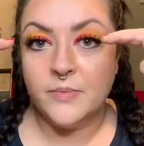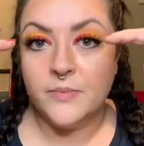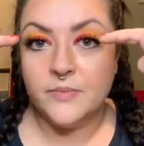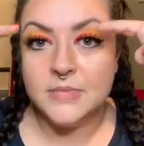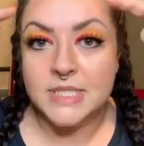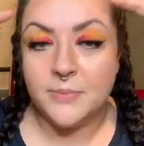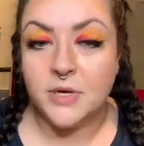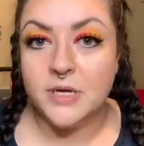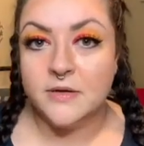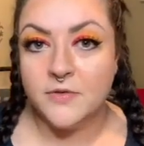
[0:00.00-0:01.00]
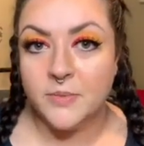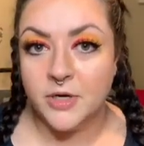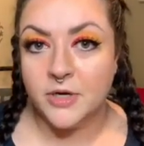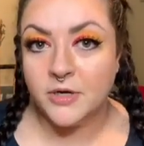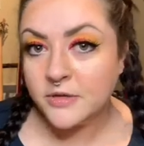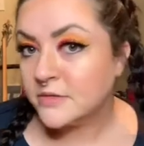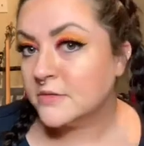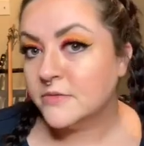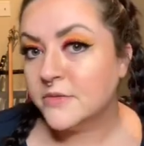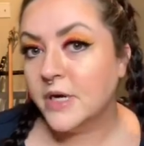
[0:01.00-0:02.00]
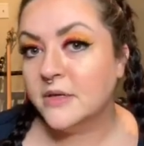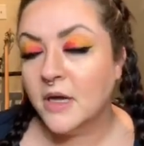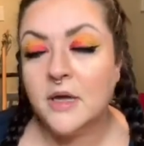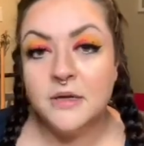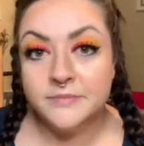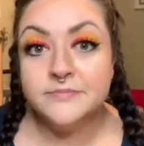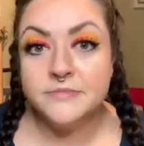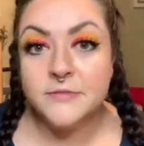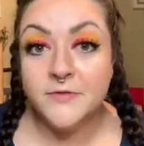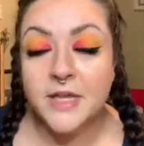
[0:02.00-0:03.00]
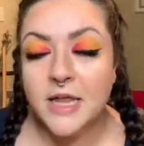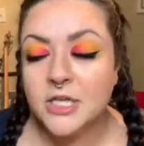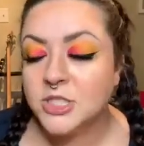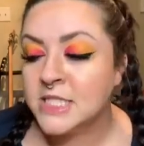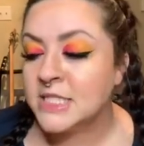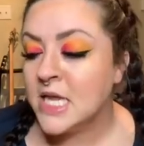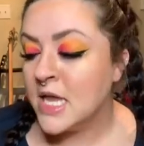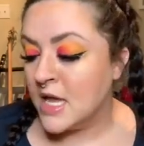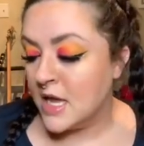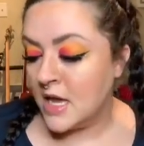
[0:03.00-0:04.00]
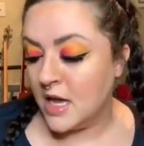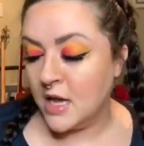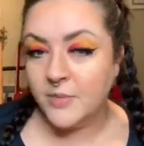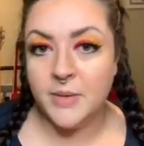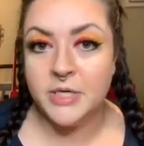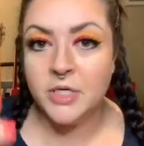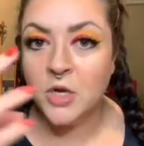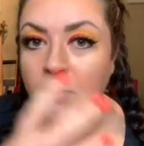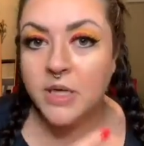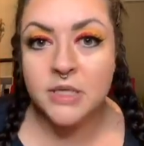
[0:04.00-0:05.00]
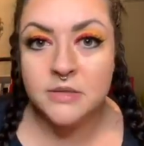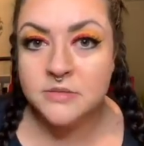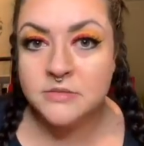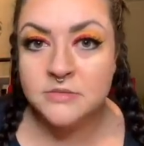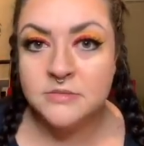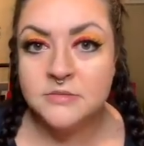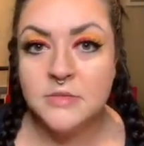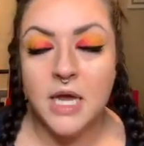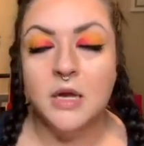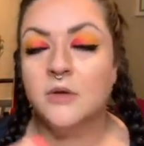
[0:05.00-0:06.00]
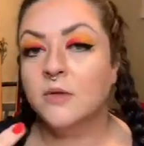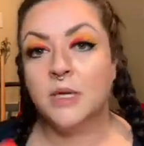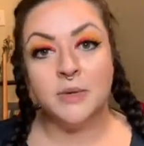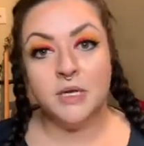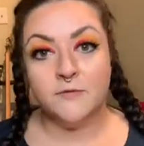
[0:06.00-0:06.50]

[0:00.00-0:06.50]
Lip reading: separate from your fake lashes. I mean, I don't think I'm gonna fool